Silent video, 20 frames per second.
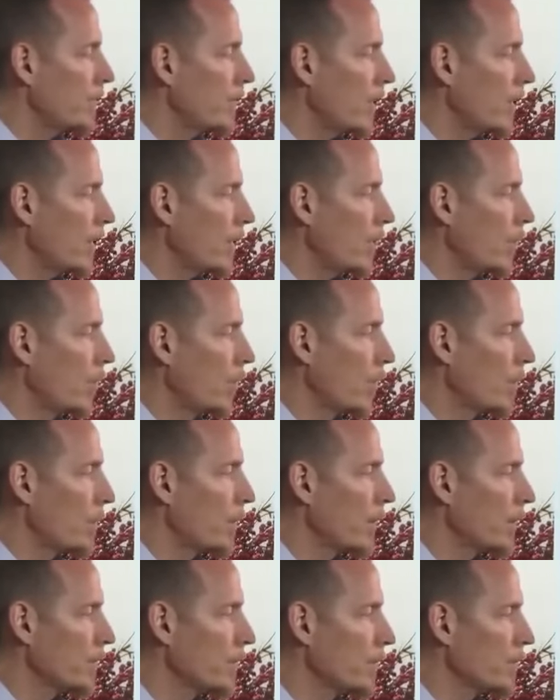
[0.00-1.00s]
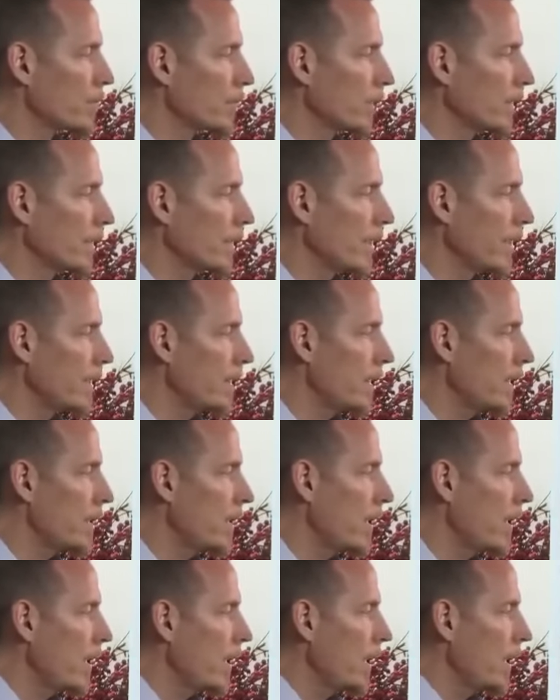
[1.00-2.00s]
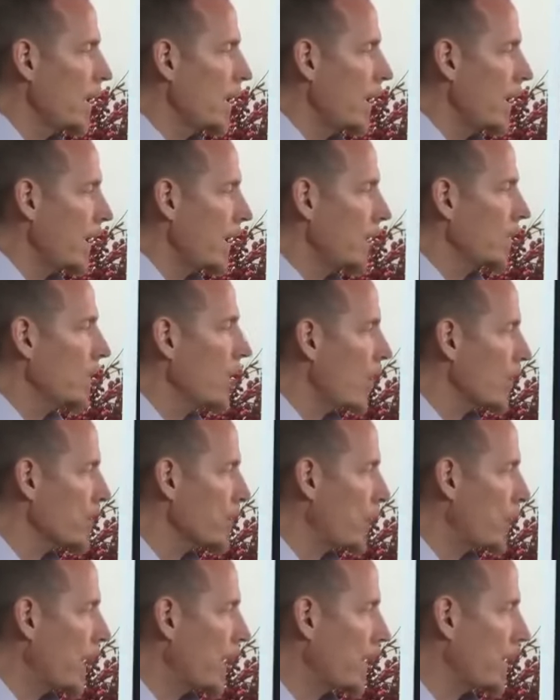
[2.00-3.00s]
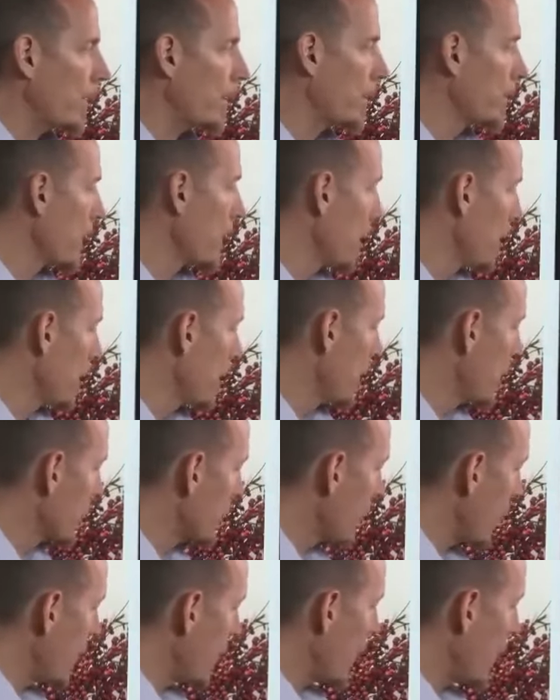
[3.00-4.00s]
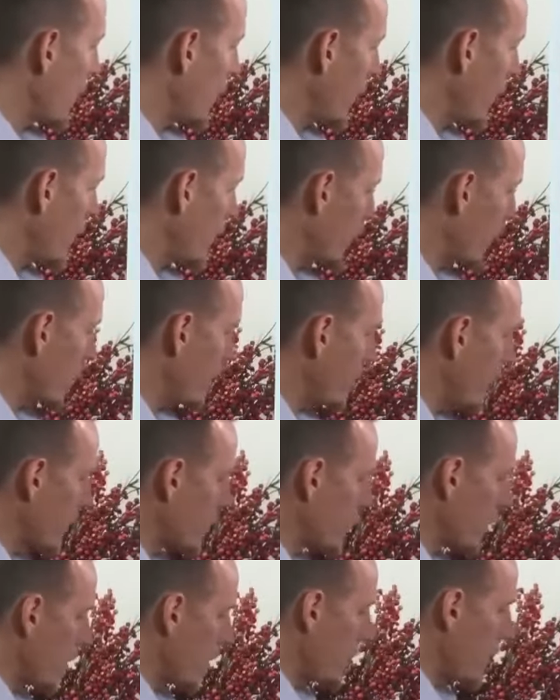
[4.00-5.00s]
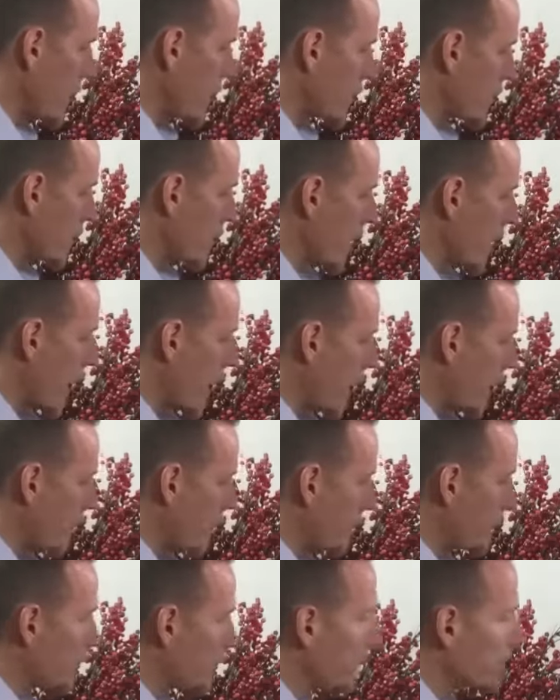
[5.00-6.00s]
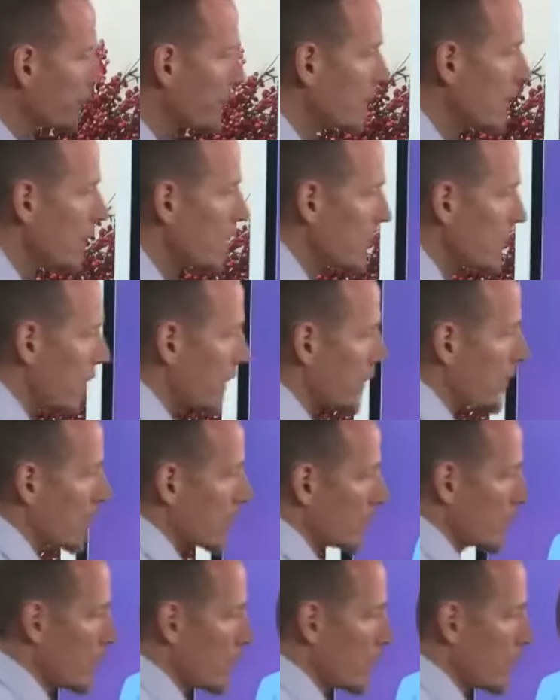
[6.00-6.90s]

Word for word: hormone-related hair loss pattern. So I wanted to make sure I mentioned that, because that's